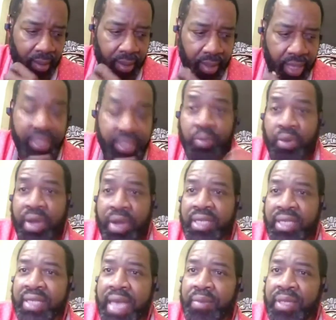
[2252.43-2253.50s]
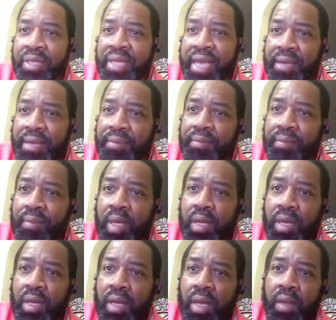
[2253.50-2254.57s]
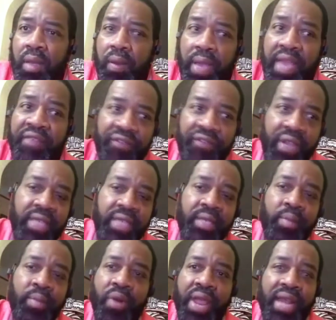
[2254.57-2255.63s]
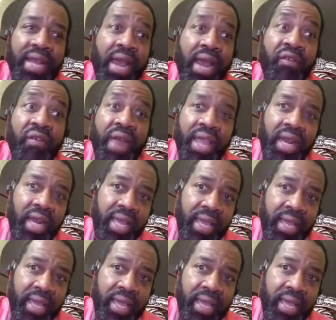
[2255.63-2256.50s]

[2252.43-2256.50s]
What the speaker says: It suppresses appetite. It feeds the brain directly.